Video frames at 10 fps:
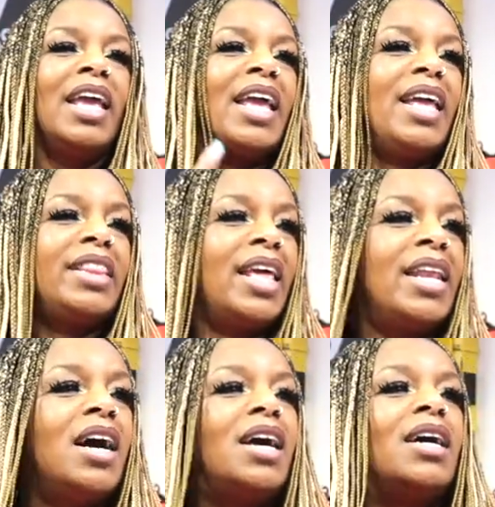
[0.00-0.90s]
And
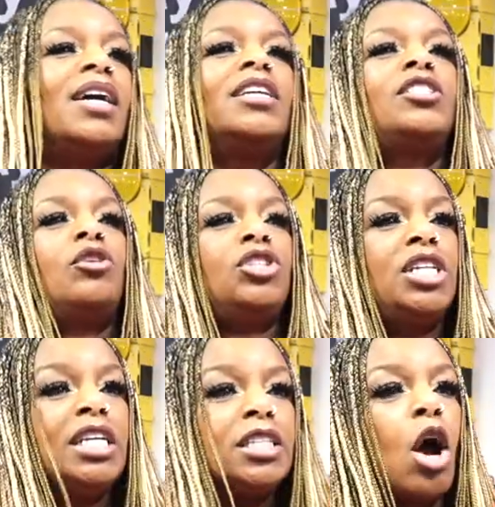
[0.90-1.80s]
then, uh, so
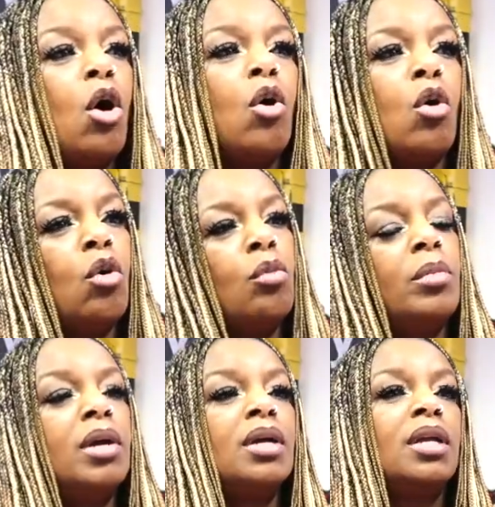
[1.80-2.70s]
she's home.